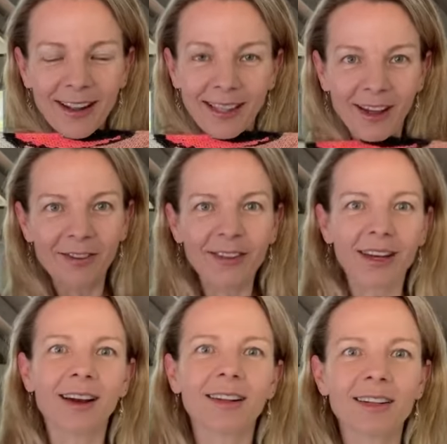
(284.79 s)
I love the
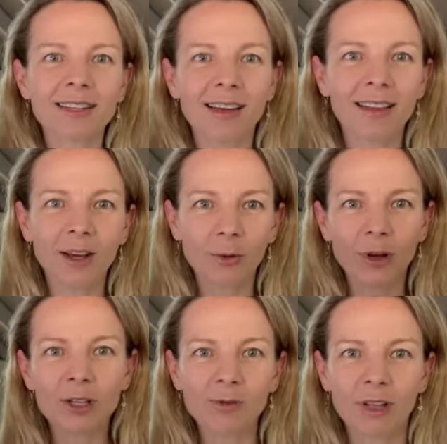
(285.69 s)
colours. I think it
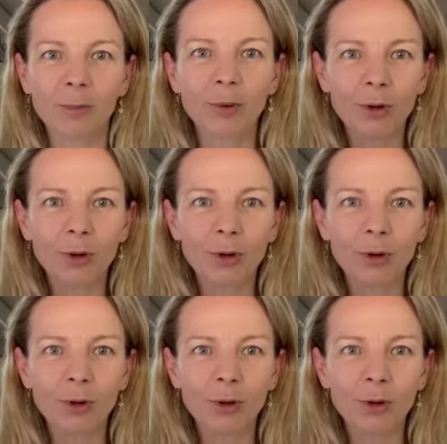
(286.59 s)
works really